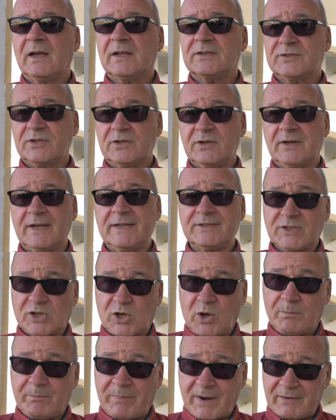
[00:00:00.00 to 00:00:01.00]
So here's a
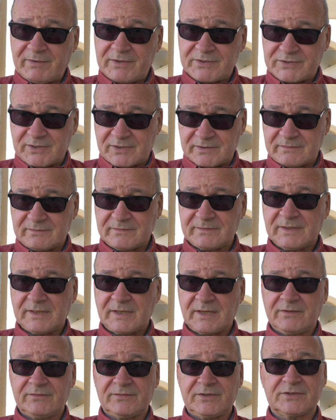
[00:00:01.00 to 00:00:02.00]
comparison
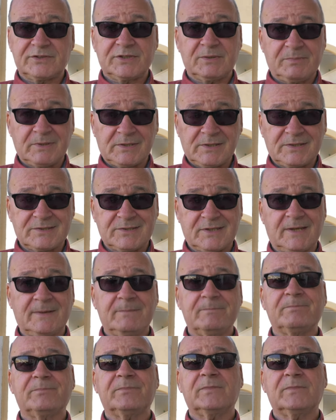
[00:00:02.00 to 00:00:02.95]
of the stability